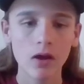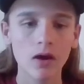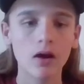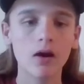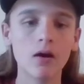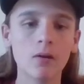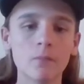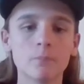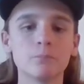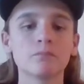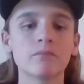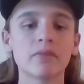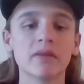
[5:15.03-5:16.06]
Um,
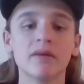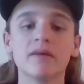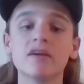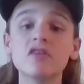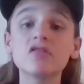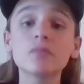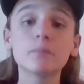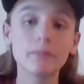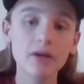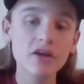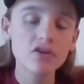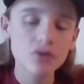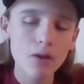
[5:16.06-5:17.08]
he's a
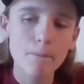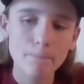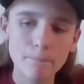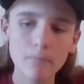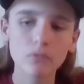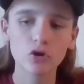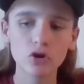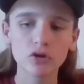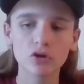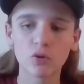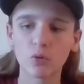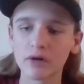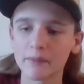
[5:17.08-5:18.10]
he's a good
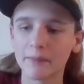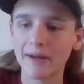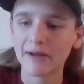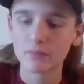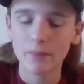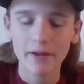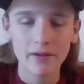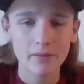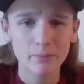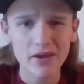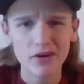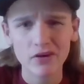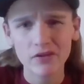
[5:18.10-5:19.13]
quarterback,
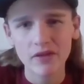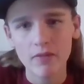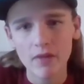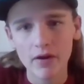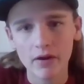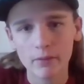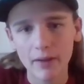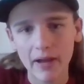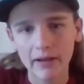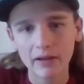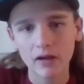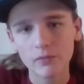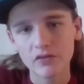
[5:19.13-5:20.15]
better than their
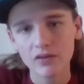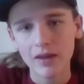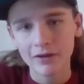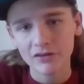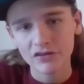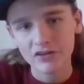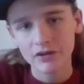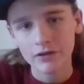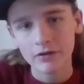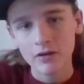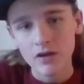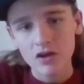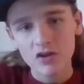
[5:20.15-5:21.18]
backups last
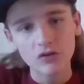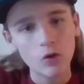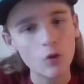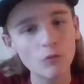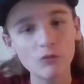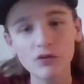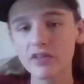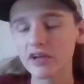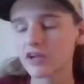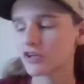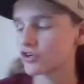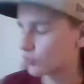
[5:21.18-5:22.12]
year. So hopefully they could just